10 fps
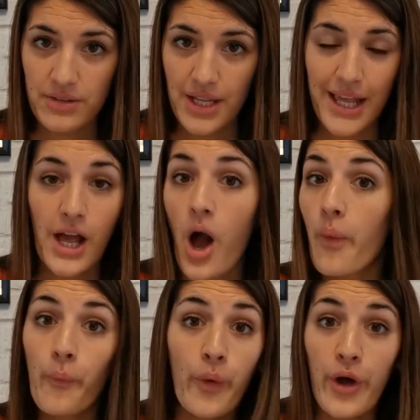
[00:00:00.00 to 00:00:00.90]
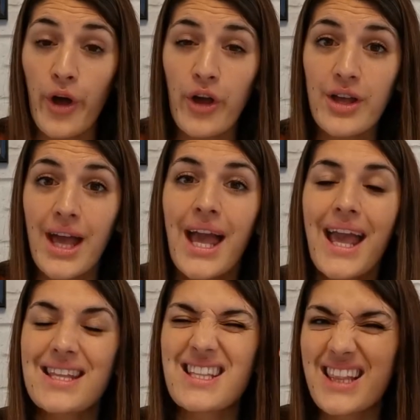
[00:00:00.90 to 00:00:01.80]
It can't work.
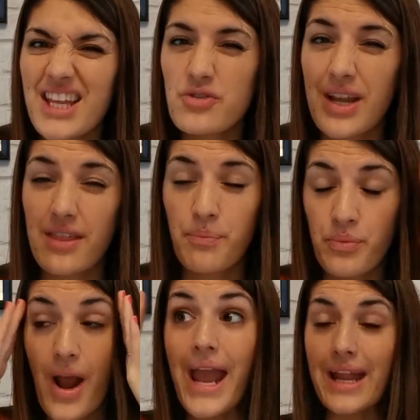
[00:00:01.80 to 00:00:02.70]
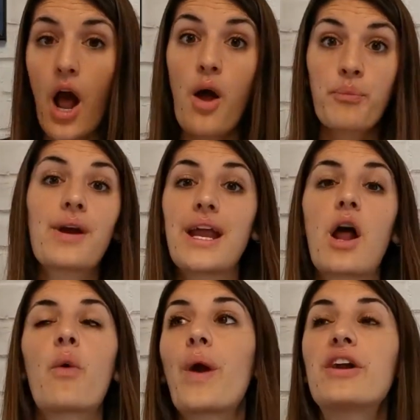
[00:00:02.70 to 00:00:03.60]
It's literally the brain,
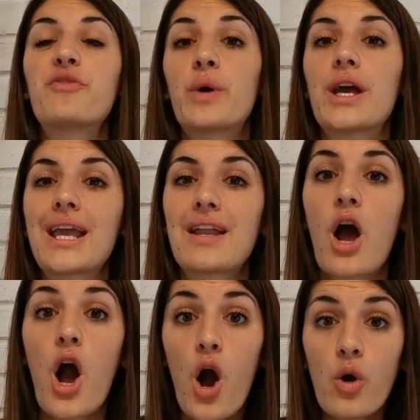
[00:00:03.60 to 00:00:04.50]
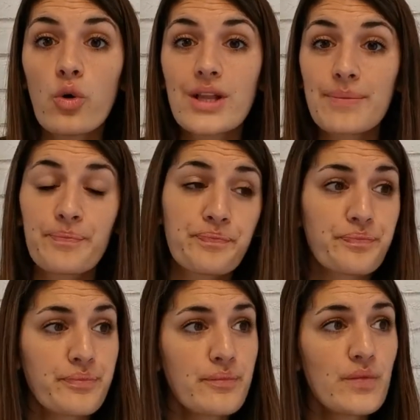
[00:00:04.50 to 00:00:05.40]
our way of working, our whole
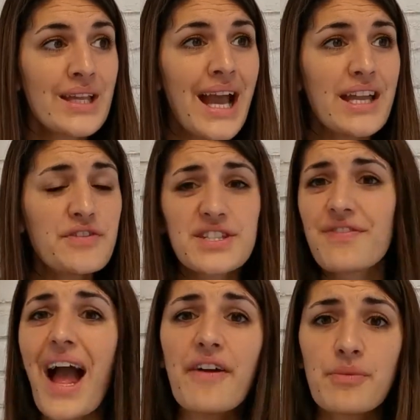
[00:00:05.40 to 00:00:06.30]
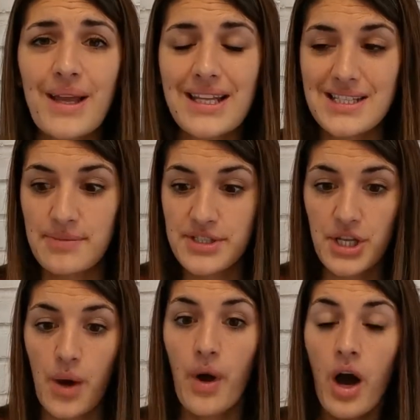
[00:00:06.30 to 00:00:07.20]
kind of survival mechanisms to
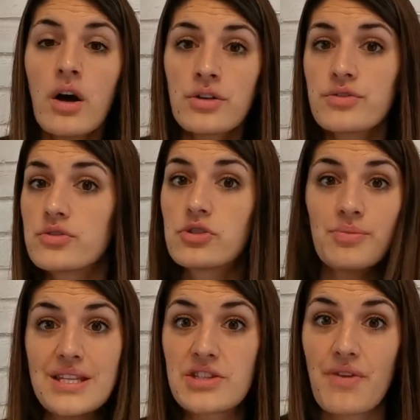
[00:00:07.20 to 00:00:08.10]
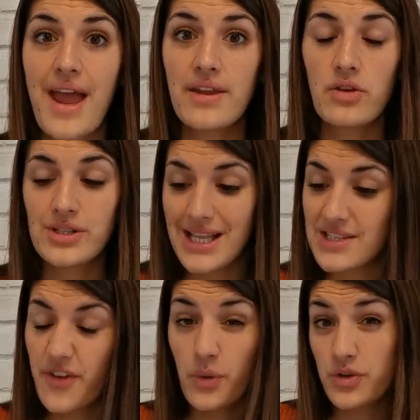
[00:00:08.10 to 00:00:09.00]
go, something's threatening us.
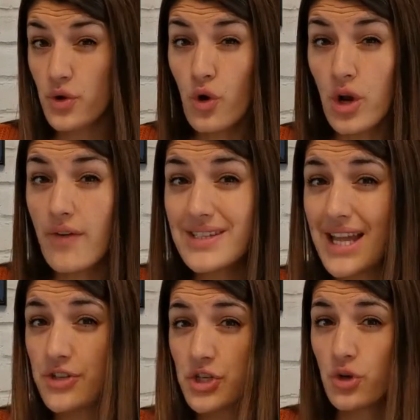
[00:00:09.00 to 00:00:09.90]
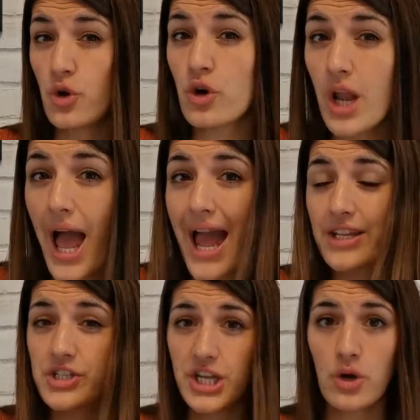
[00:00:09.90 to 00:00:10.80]
Let's focus all our attention, all our
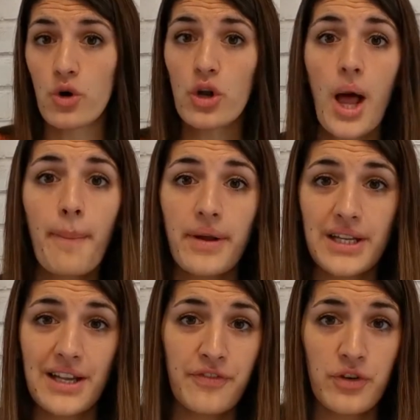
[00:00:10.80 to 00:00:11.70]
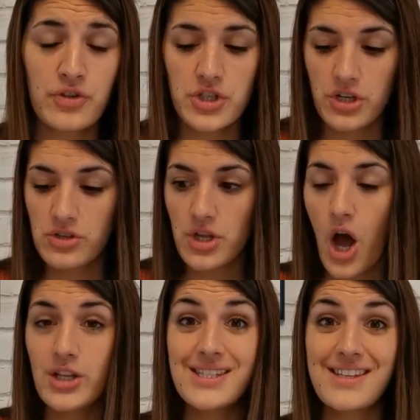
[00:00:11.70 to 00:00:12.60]
energy, all our bodily functions
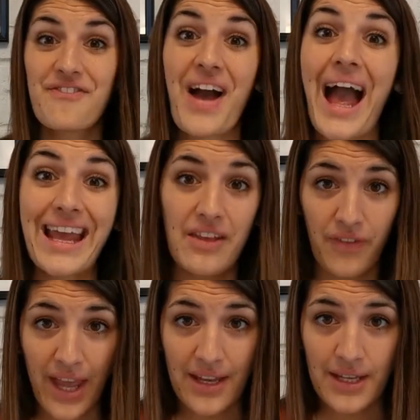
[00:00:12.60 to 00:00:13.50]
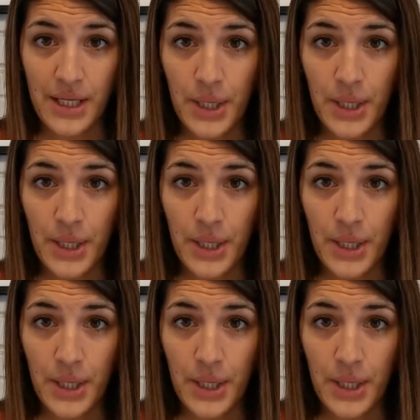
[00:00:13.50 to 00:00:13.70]
on surviving.